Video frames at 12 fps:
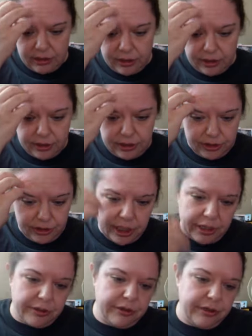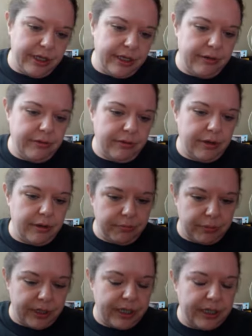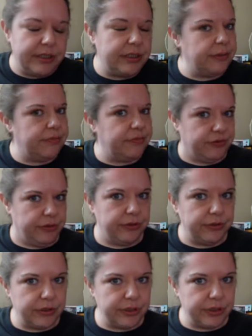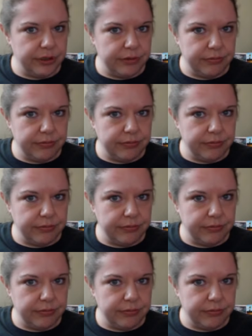There's generally bread, some fruit,